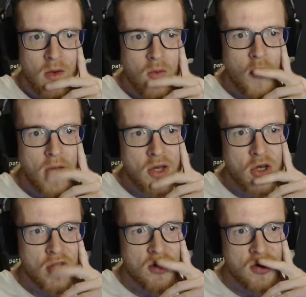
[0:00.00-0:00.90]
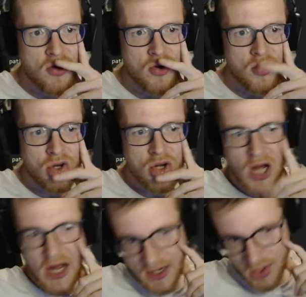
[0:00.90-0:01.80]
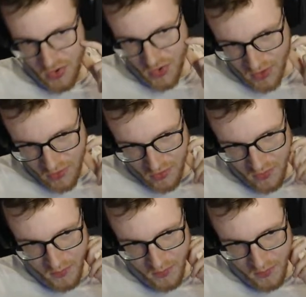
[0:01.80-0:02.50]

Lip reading: Which kind of sucks.